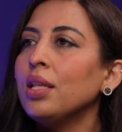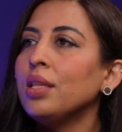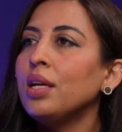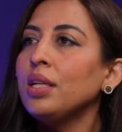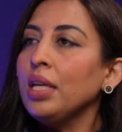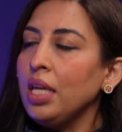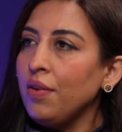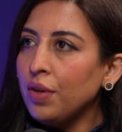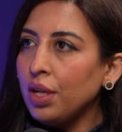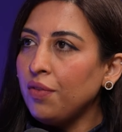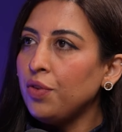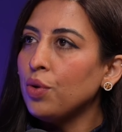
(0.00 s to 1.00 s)
that
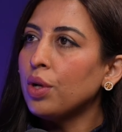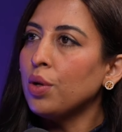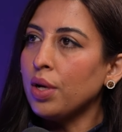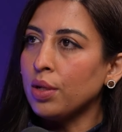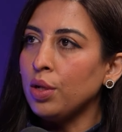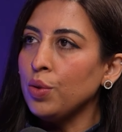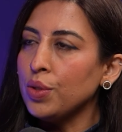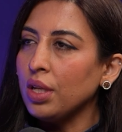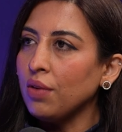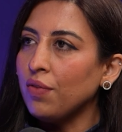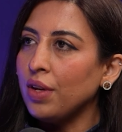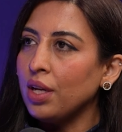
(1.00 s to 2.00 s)
even if you're not
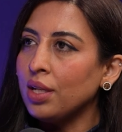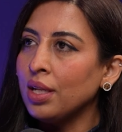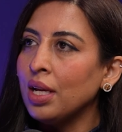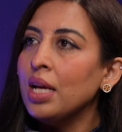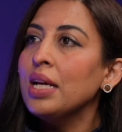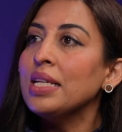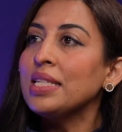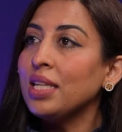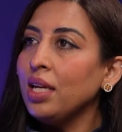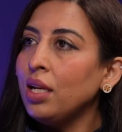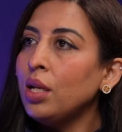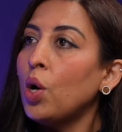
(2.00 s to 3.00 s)
losing weight,
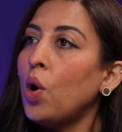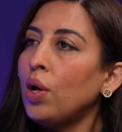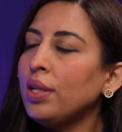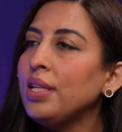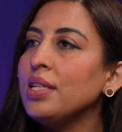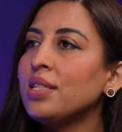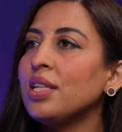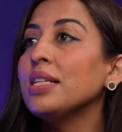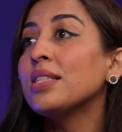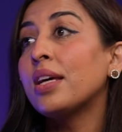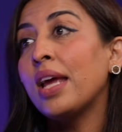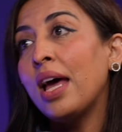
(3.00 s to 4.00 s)
still all these
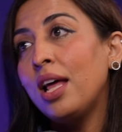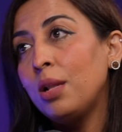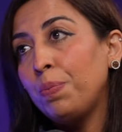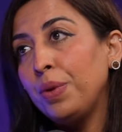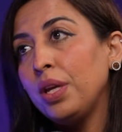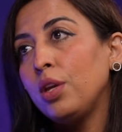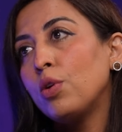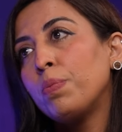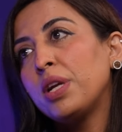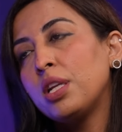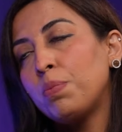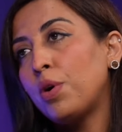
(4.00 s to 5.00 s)
things are helping your
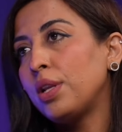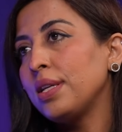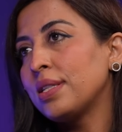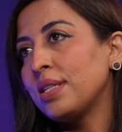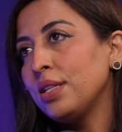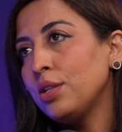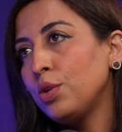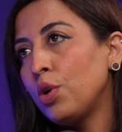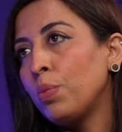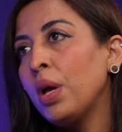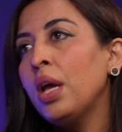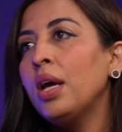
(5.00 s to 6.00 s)
metabolic
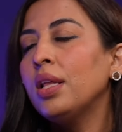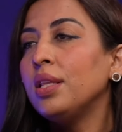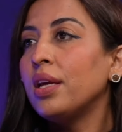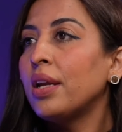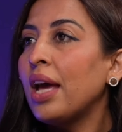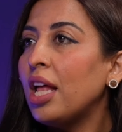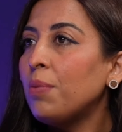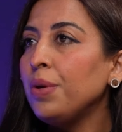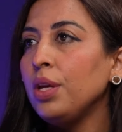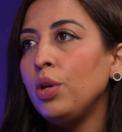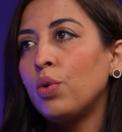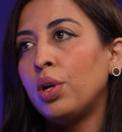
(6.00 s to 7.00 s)
syndrome, they are
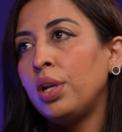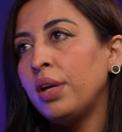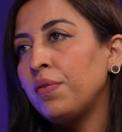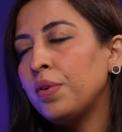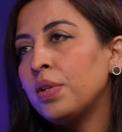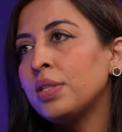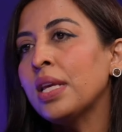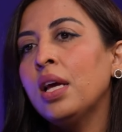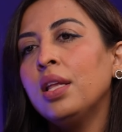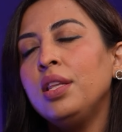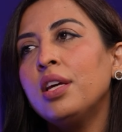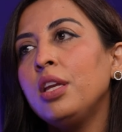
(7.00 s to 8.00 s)
helping your levels,
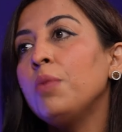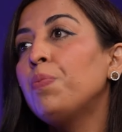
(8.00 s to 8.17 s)
they are